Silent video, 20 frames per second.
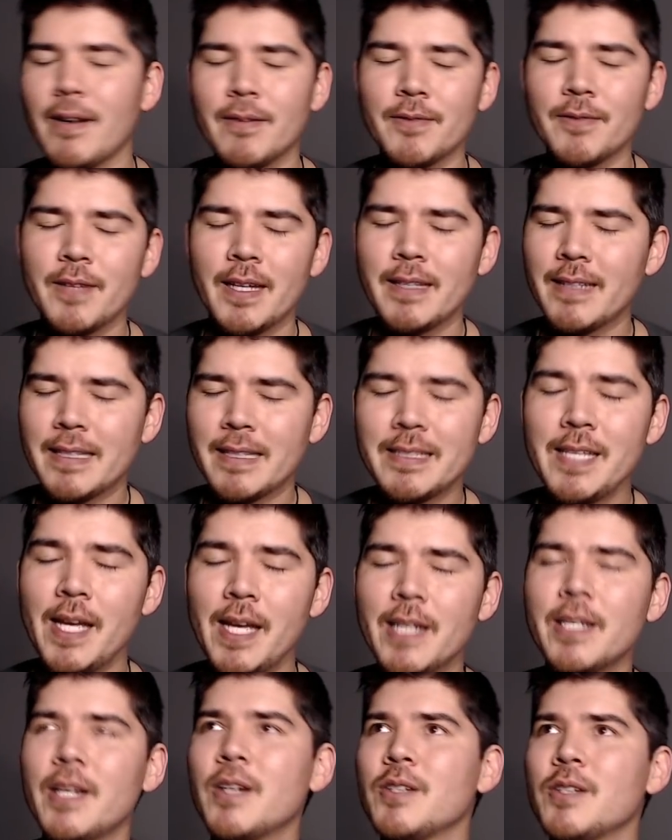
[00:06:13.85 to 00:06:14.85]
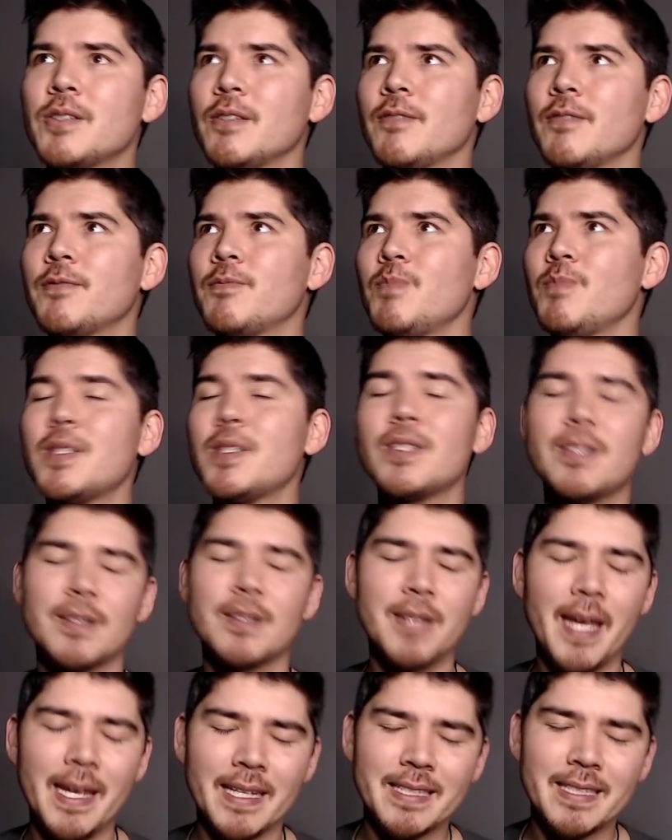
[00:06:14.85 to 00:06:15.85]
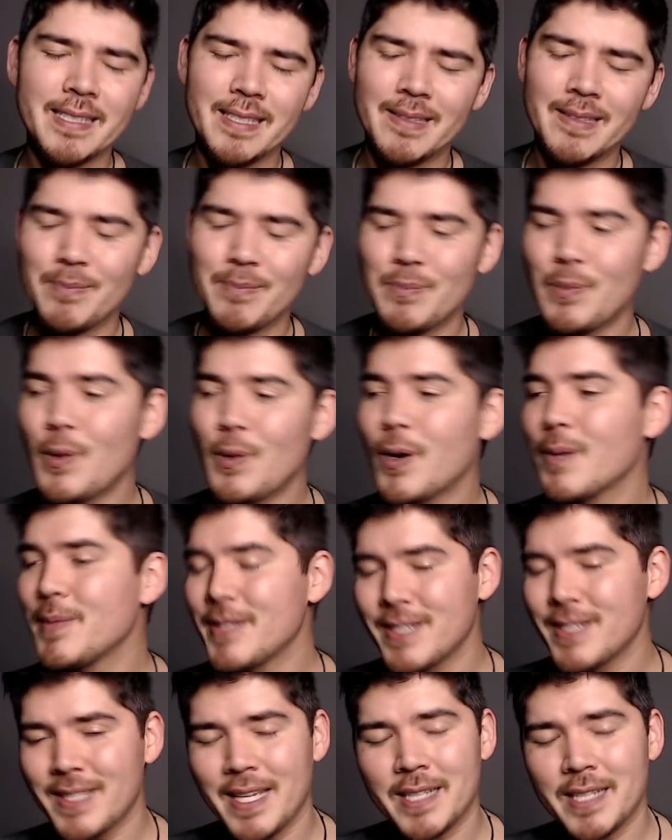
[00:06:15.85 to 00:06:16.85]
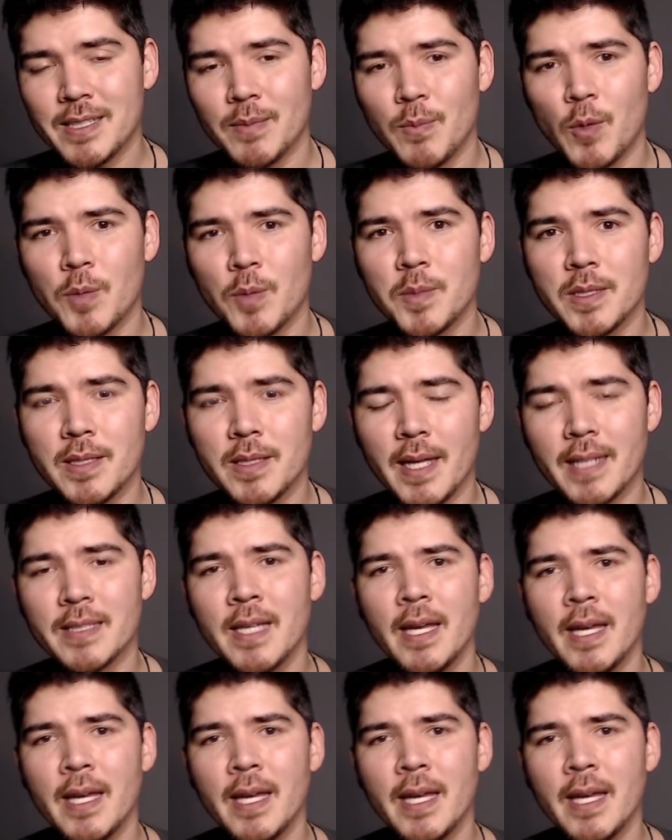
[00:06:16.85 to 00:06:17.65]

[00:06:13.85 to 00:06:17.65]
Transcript: I've got like 10 years of mistakes and more mistakes and more mistakes.